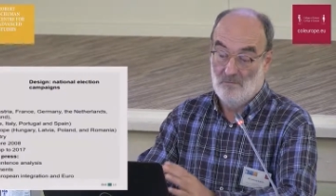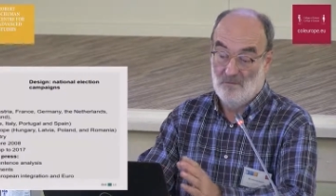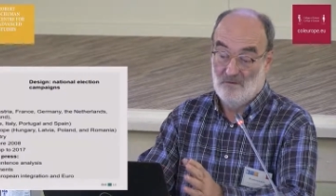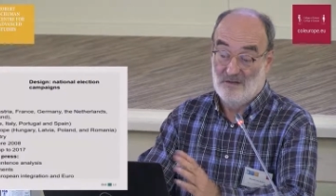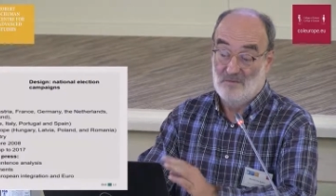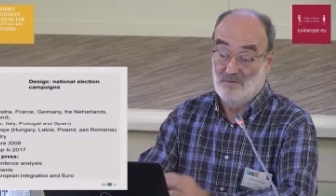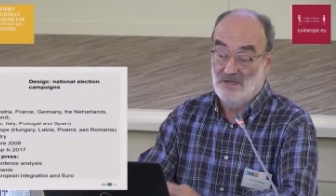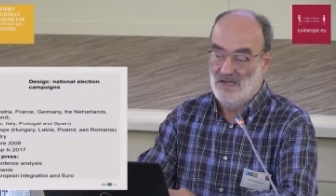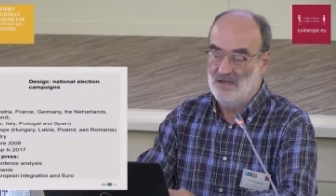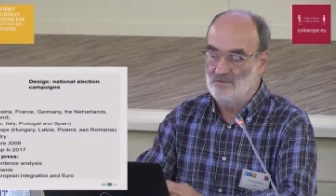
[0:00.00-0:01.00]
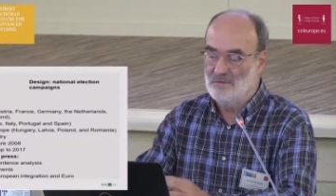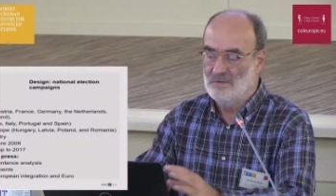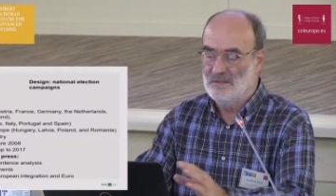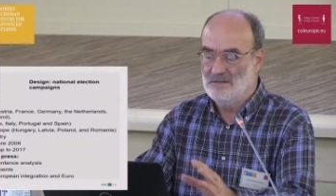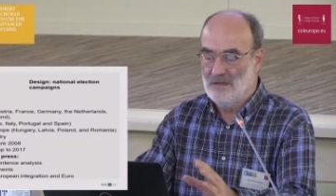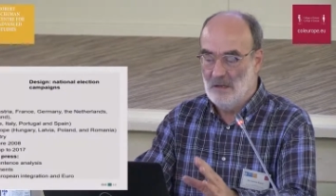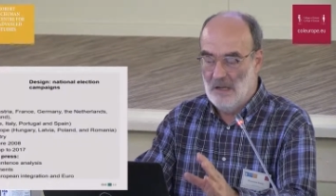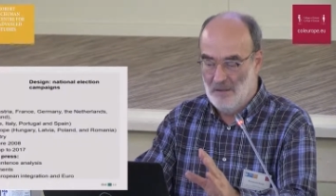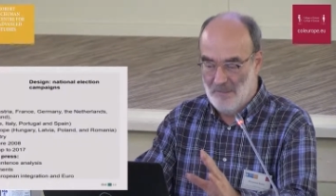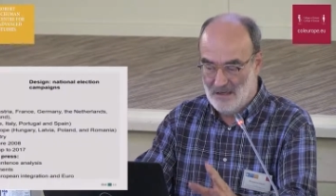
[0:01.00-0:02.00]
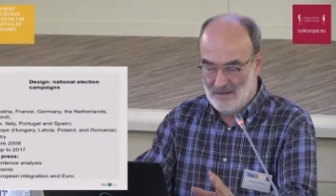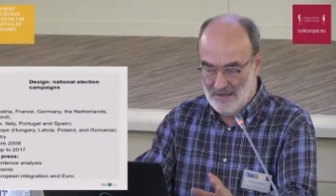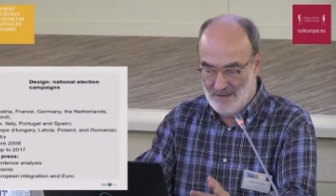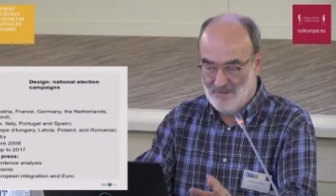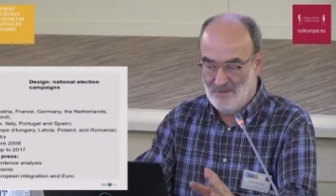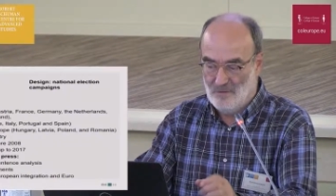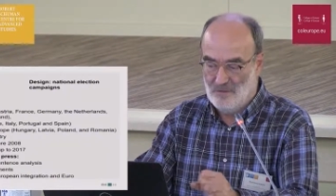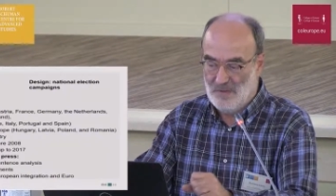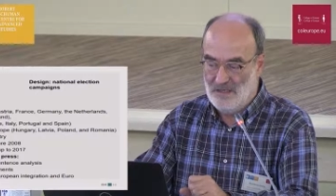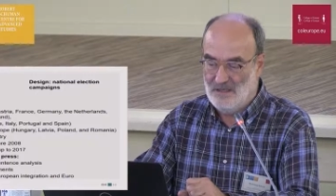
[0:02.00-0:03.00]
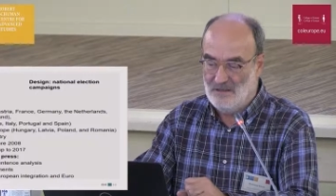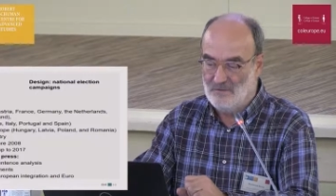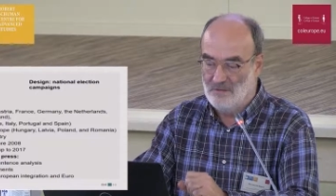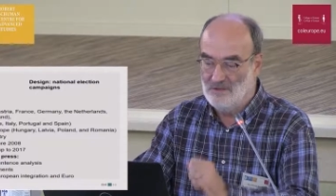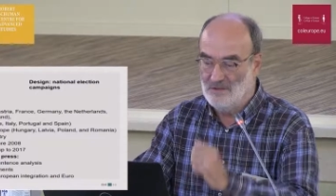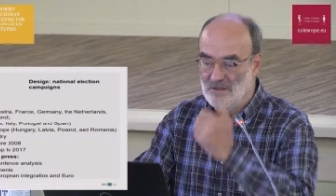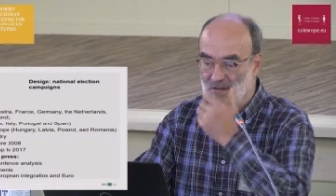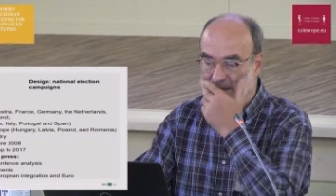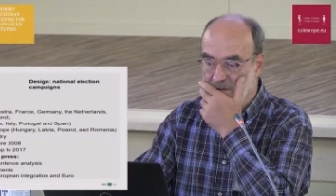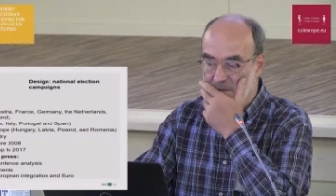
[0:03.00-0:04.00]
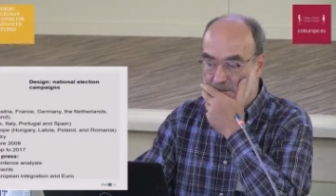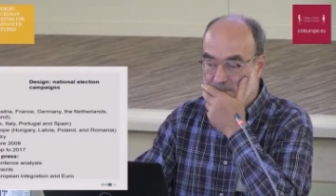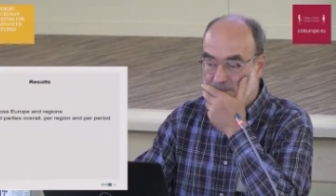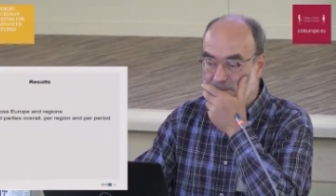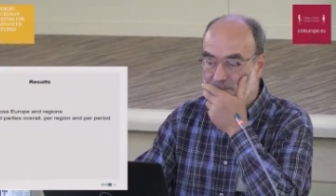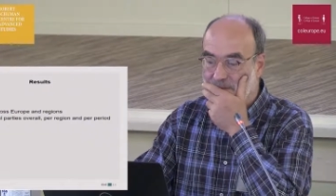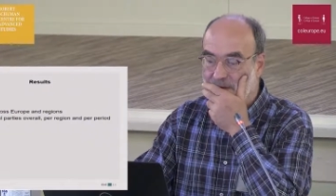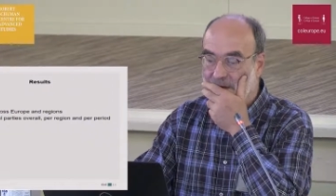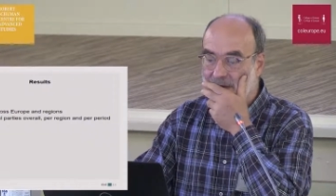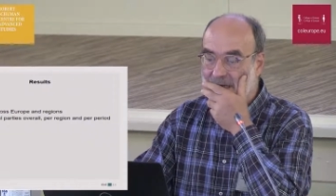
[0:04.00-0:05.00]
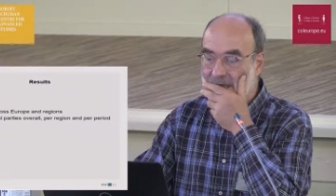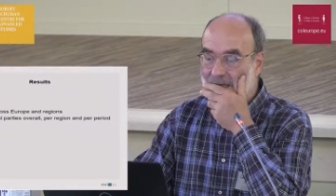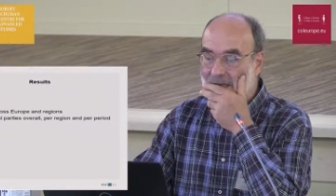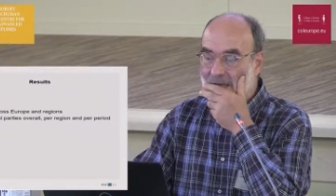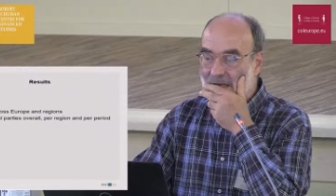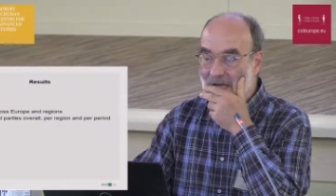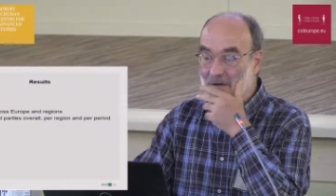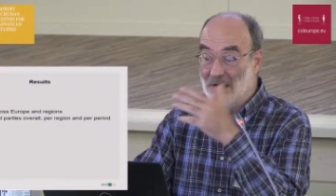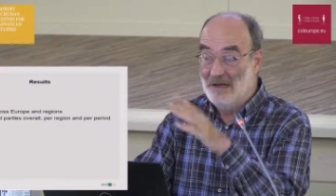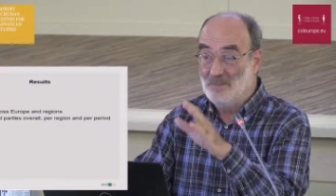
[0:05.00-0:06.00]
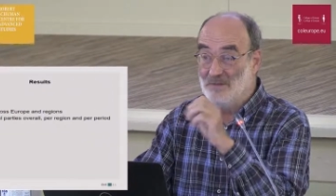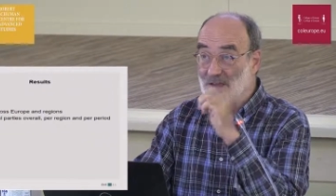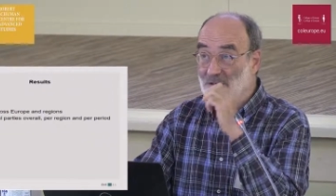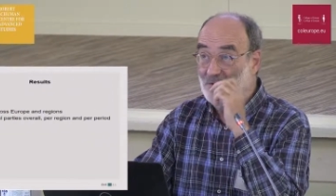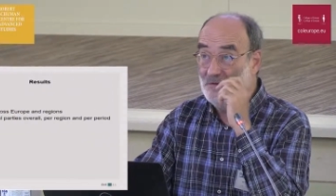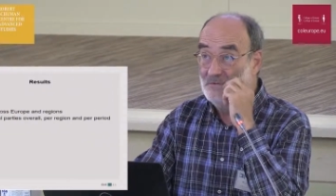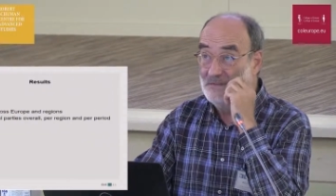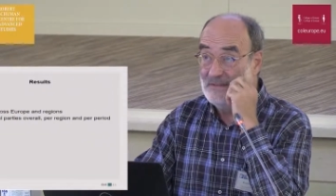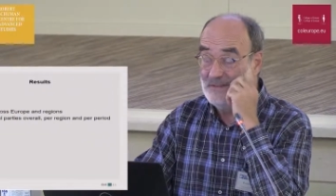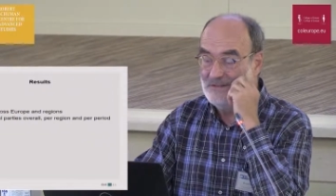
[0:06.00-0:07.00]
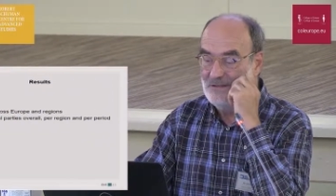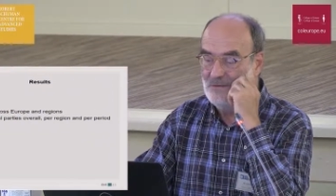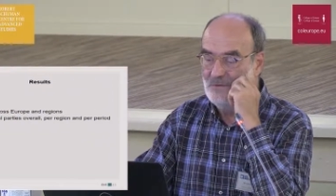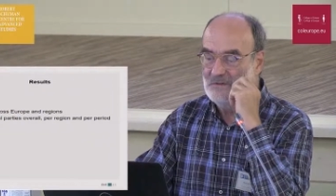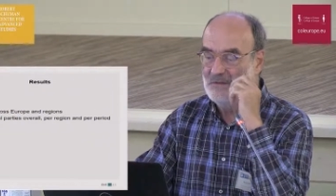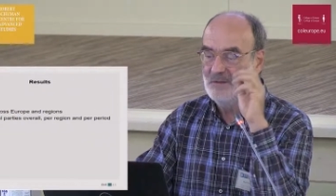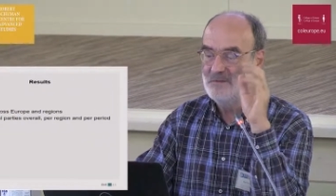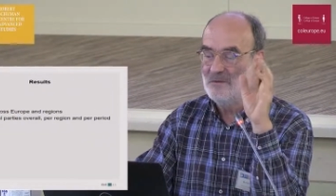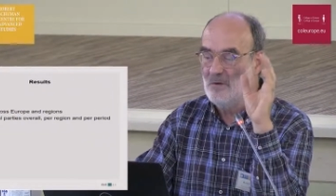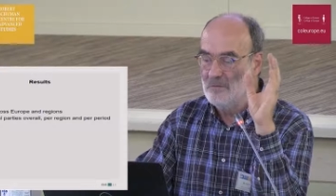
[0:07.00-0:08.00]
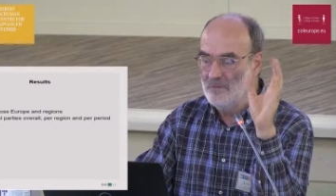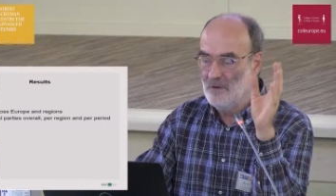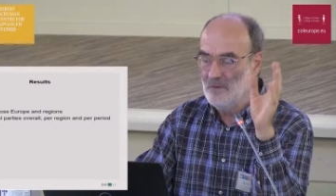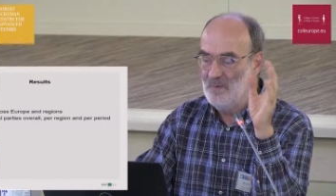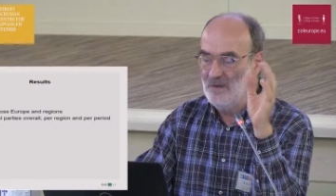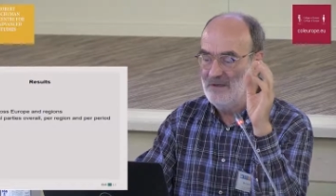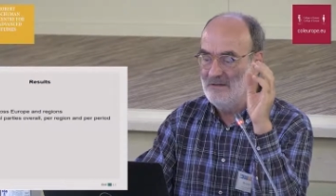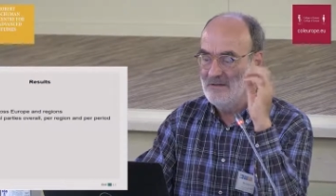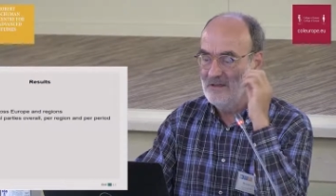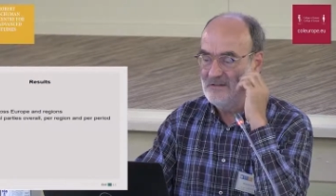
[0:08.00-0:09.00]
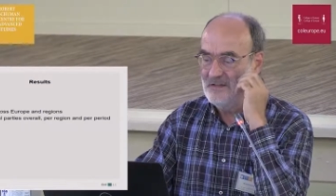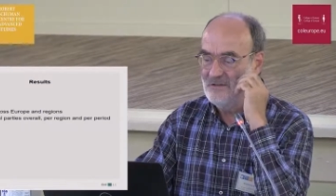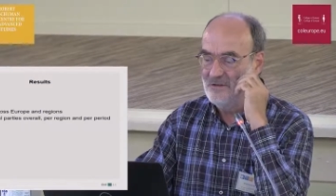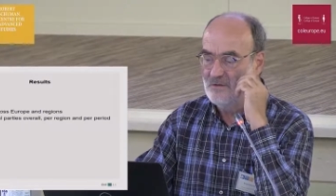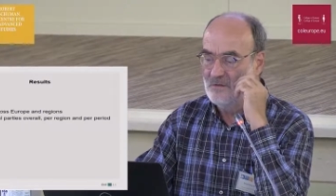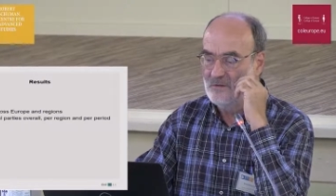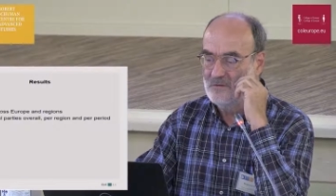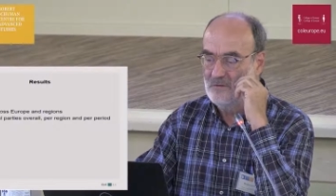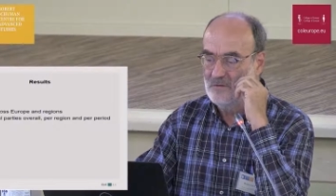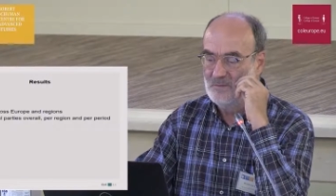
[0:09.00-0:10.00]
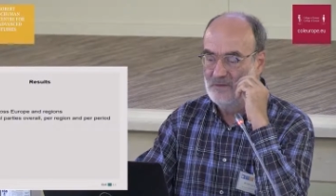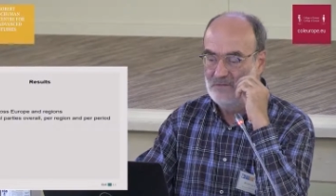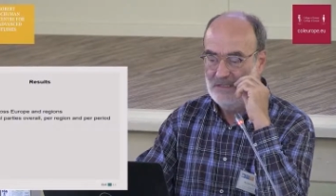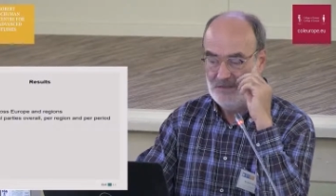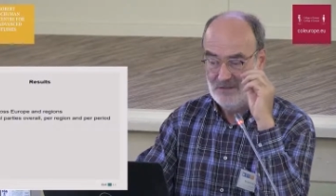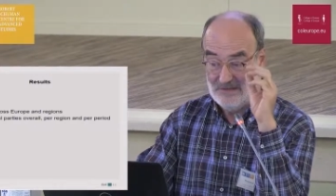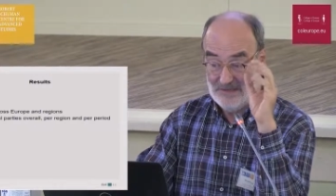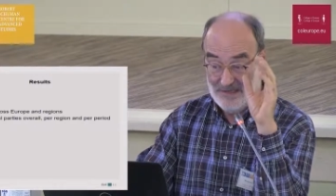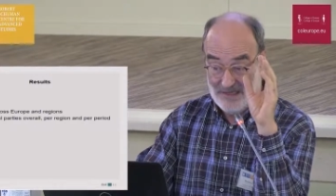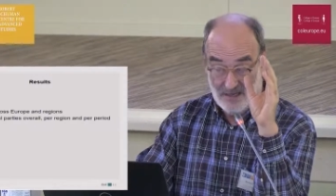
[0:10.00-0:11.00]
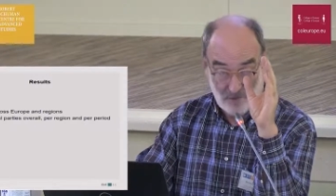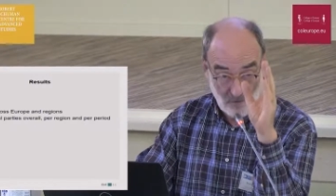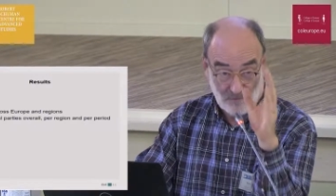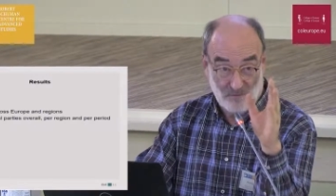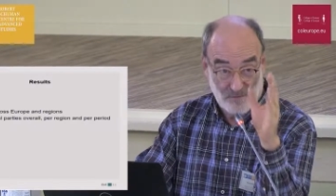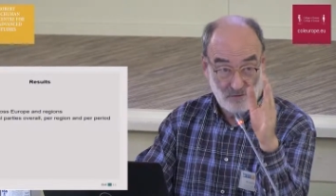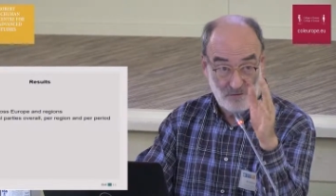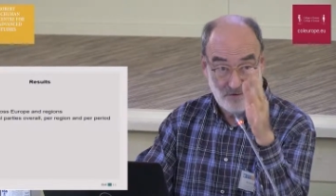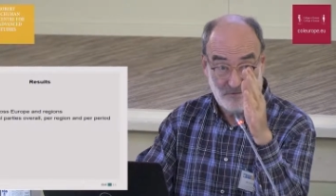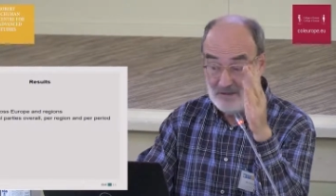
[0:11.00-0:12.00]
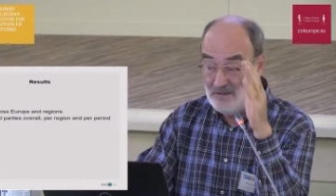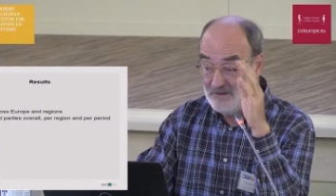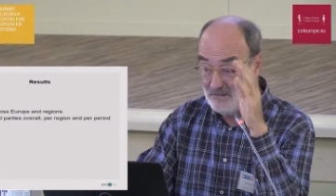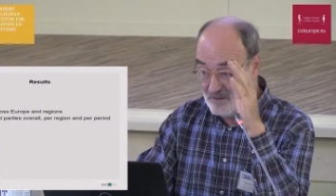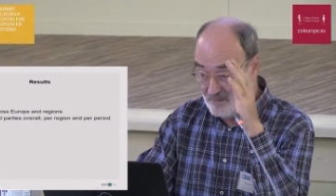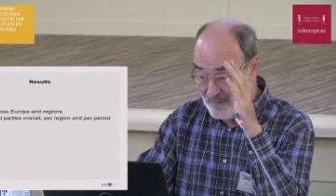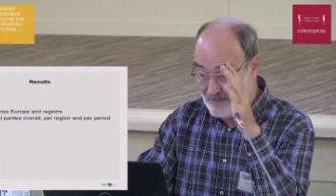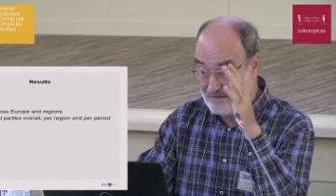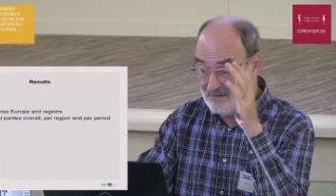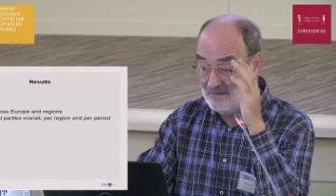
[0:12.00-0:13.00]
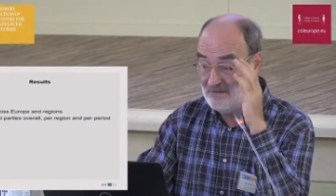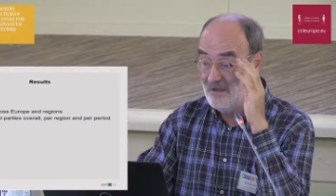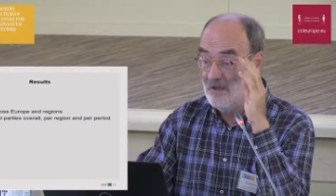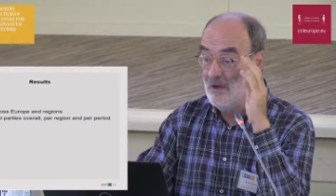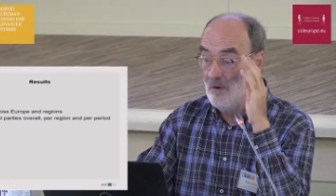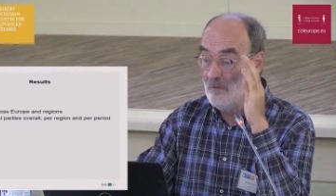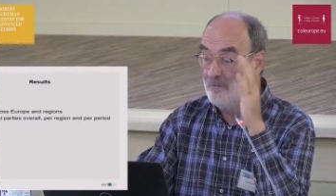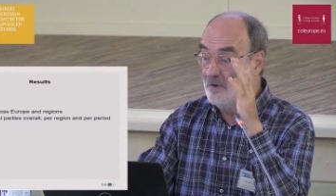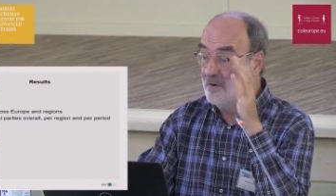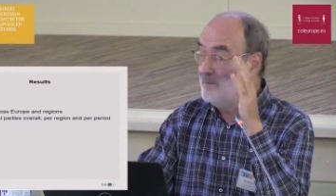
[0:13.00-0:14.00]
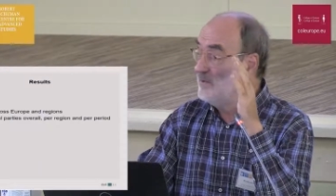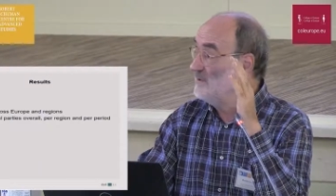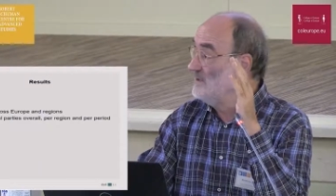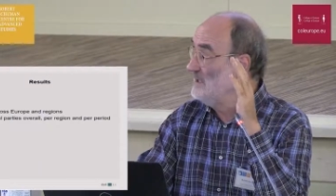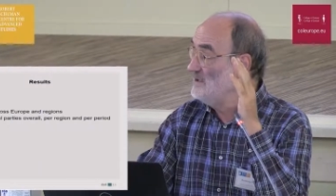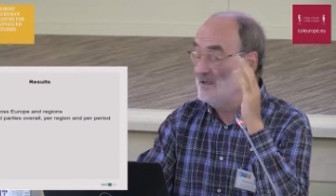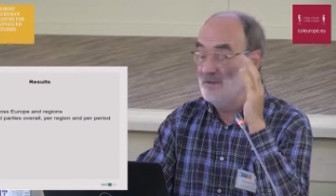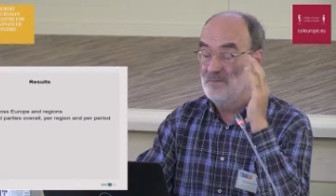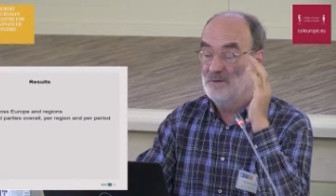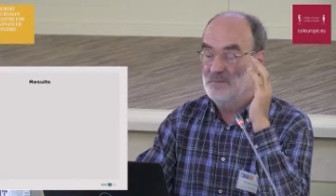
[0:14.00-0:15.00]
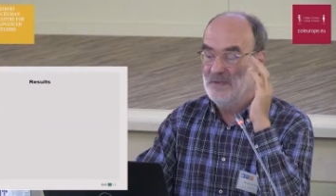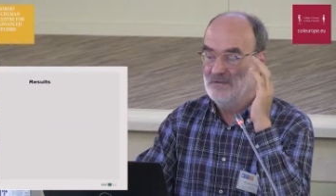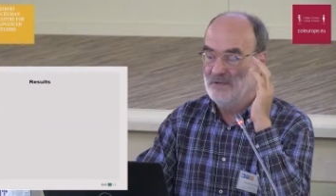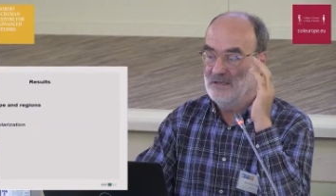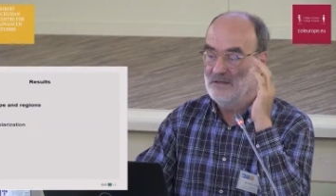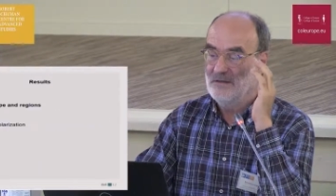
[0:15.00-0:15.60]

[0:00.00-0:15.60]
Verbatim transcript: summary categories, among them European integration and the euro. Now, I presented the results in two steps, overall politicization across European regions and then the contribution of individual parties overall per region and per period.